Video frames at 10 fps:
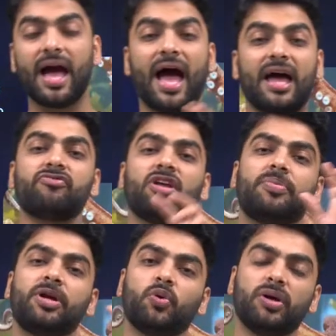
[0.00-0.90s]
and we'll
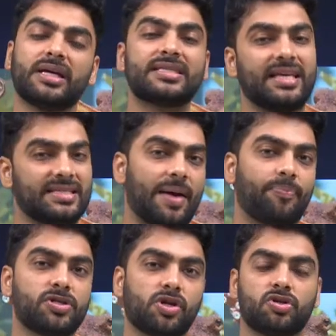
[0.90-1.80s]
be doing its
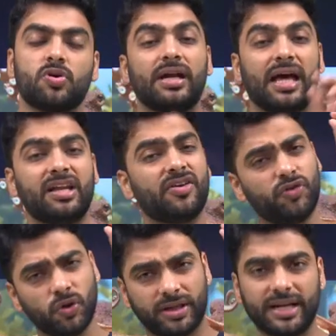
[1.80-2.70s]
examples also, and I'll give
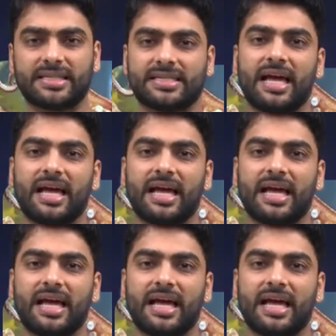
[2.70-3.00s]
you tricks.